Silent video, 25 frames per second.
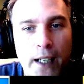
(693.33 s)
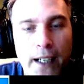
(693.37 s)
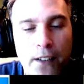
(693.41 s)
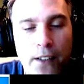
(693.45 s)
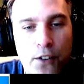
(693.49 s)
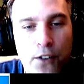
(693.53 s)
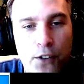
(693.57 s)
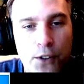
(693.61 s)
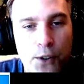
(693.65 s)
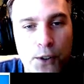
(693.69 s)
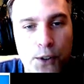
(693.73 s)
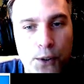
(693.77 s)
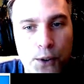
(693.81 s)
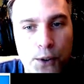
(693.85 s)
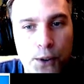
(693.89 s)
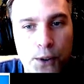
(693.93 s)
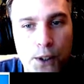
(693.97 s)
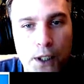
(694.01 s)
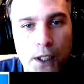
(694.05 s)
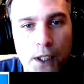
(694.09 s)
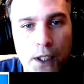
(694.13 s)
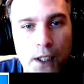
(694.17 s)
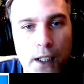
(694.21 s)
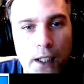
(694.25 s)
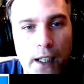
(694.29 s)
I do,
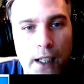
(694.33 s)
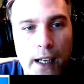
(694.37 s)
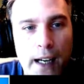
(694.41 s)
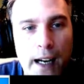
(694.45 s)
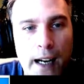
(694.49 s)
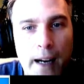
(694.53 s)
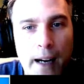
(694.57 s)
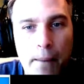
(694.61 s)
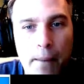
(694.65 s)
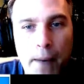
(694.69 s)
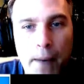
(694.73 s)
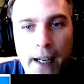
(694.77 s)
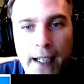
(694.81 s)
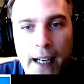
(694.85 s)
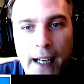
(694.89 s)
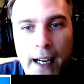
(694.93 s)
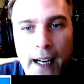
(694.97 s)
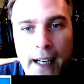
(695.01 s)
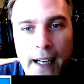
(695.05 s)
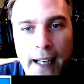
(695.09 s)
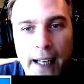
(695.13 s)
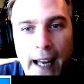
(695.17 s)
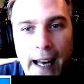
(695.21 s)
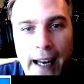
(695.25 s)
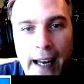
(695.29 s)
I
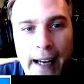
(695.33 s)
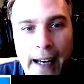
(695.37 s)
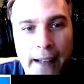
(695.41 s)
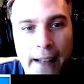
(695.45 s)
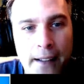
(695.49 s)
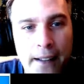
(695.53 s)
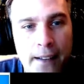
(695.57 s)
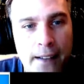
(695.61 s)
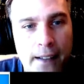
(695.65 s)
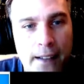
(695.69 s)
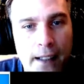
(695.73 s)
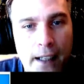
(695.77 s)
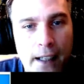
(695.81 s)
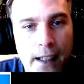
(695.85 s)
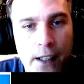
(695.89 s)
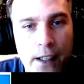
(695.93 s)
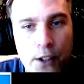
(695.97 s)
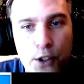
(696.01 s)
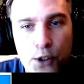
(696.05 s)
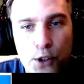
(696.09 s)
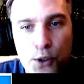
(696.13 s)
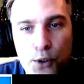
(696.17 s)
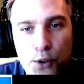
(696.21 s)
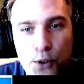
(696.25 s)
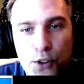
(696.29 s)
can't add a
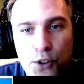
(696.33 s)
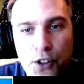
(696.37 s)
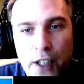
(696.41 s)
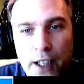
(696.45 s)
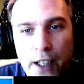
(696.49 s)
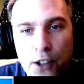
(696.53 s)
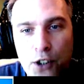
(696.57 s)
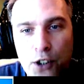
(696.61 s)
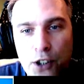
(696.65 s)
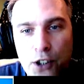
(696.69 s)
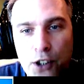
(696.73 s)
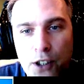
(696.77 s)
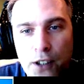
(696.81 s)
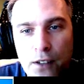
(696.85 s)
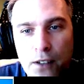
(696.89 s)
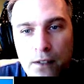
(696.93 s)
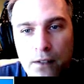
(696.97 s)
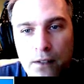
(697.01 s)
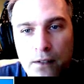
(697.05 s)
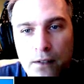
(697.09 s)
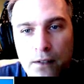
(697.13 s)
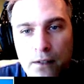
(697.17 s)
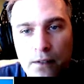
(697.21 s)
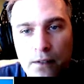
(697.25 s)
new section.